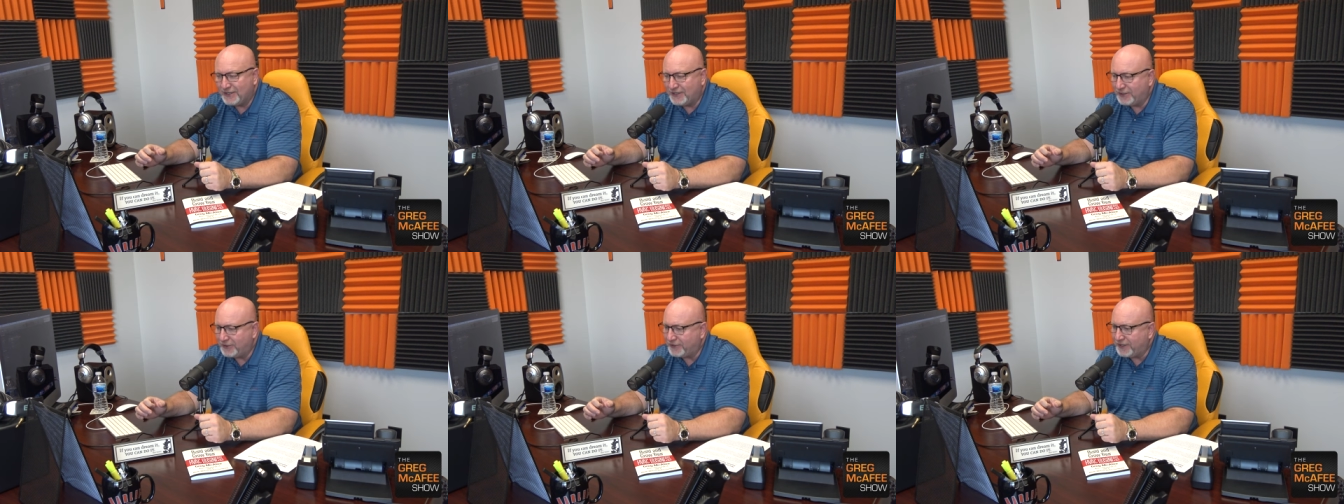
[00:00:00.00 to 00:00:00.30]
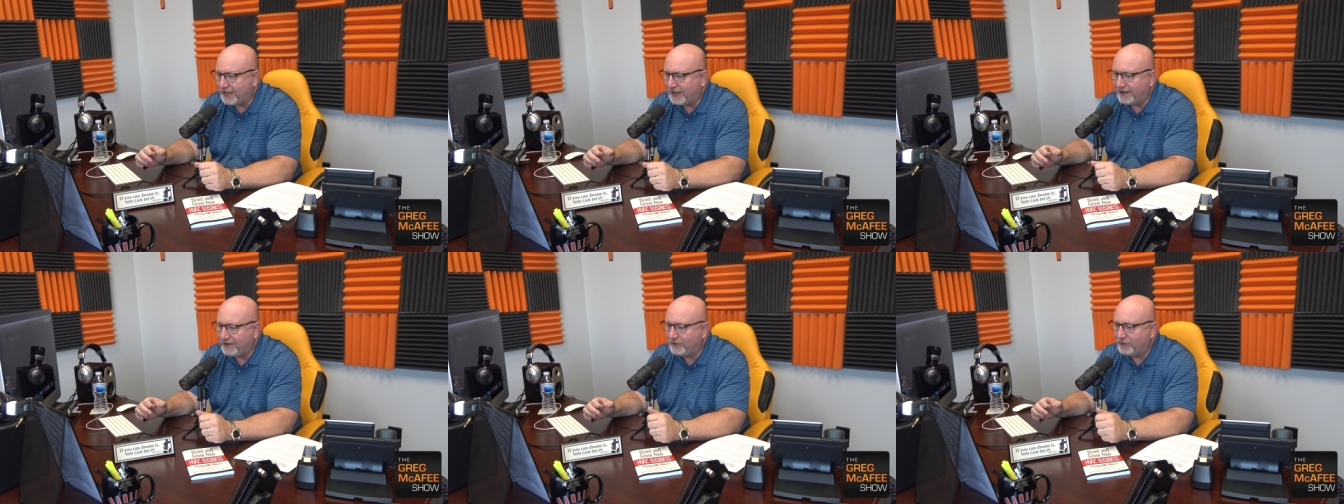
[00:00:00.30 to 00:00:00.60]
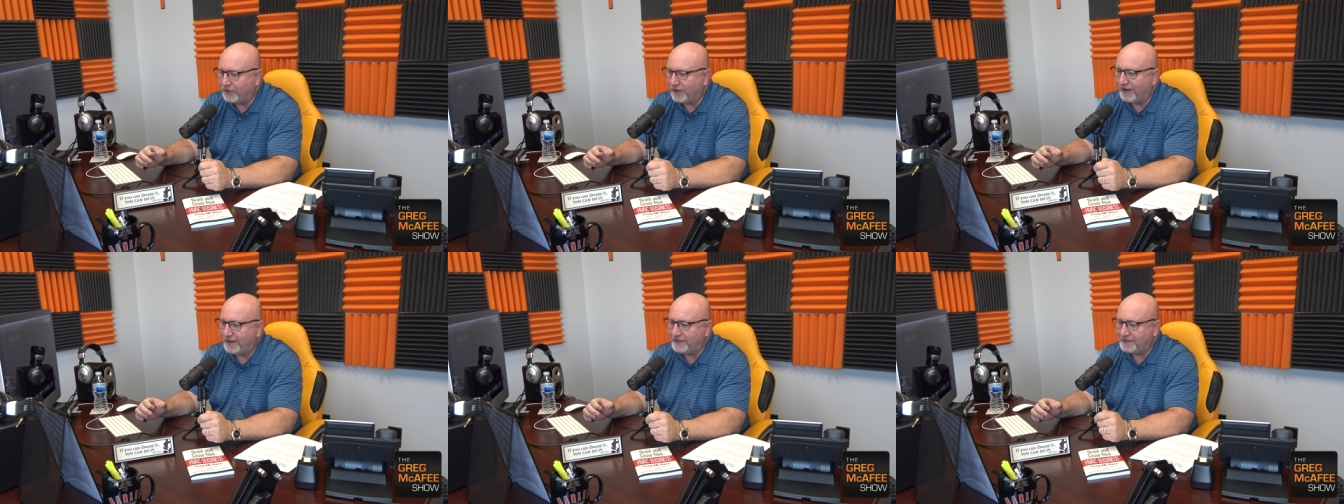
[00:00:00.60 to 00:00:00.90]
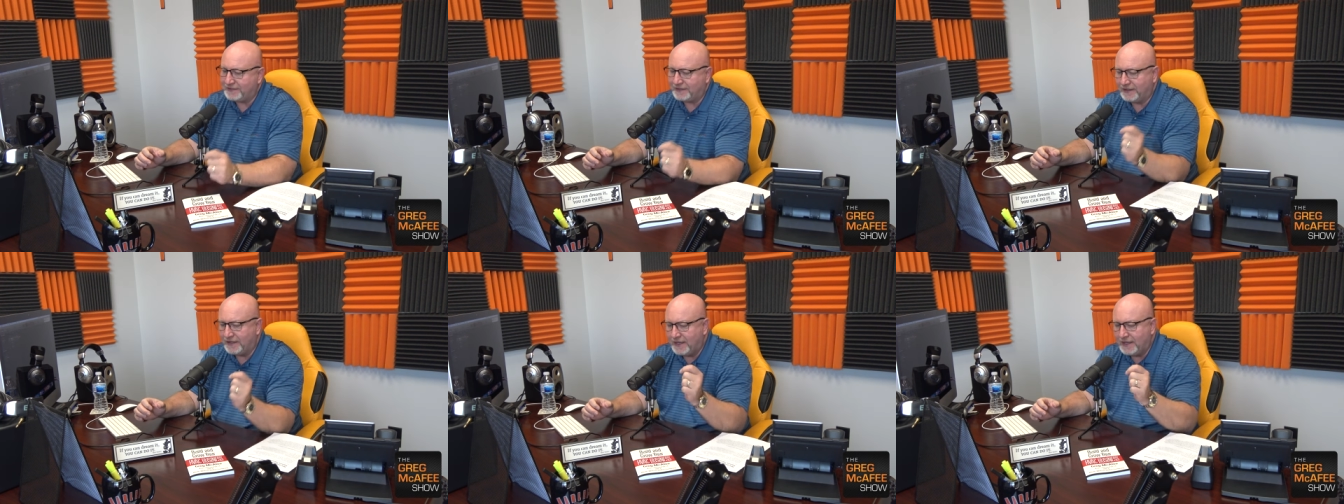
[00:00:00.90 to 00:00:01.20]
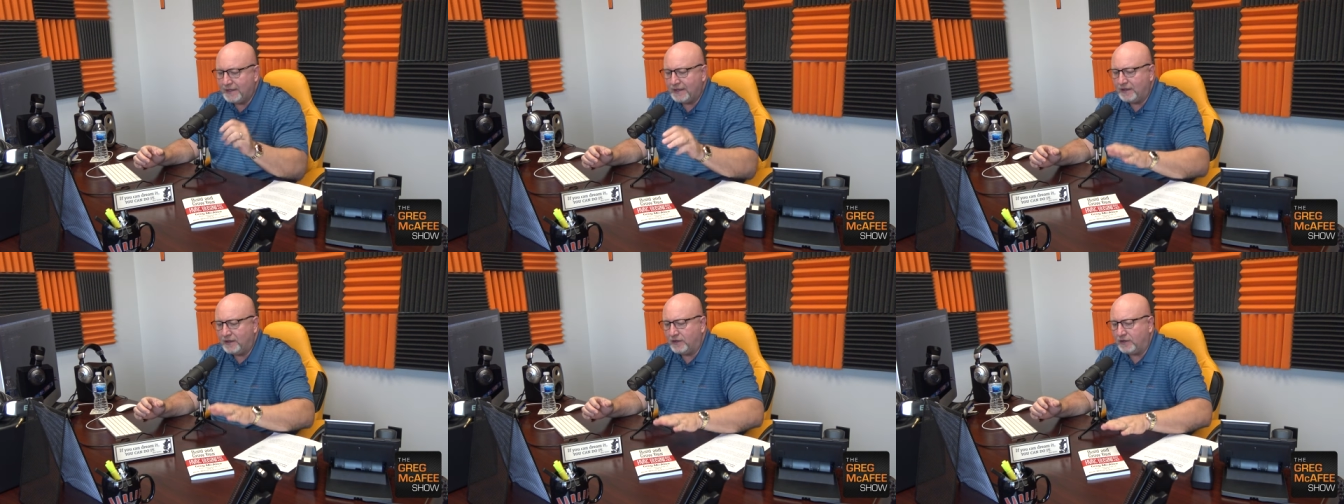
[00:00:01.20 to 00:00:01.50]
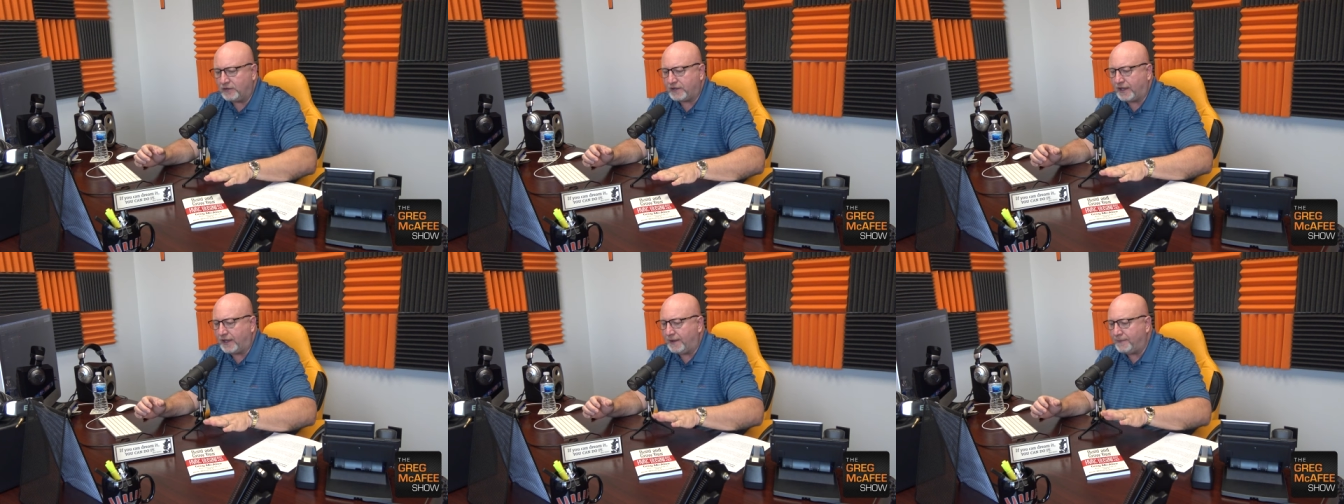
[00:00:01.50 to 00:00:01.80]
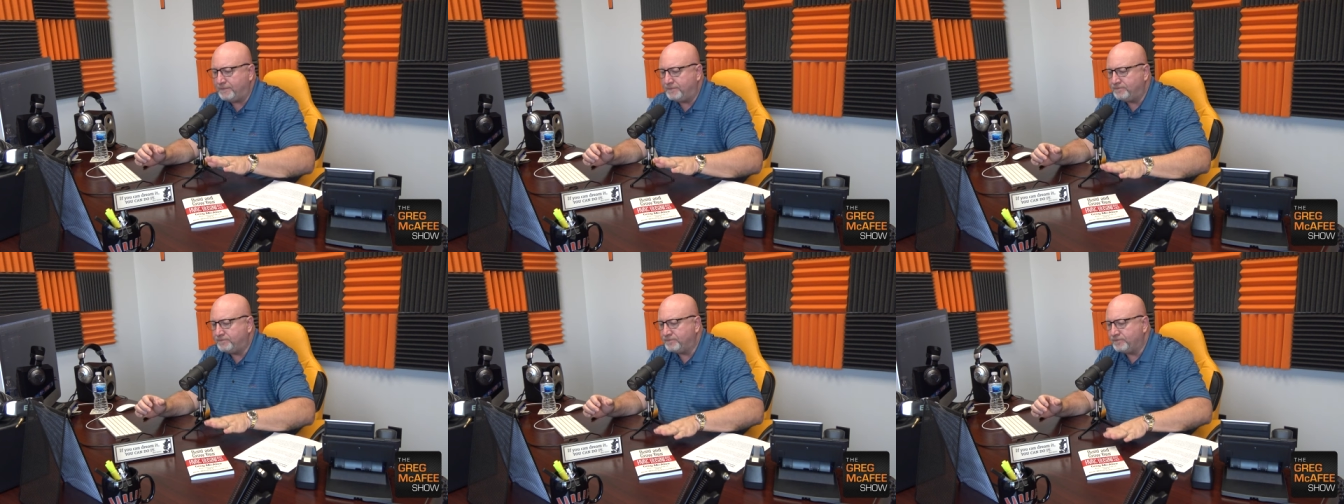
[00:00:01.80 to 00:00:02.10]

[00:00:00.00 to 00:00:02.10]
Okay, great. Okay.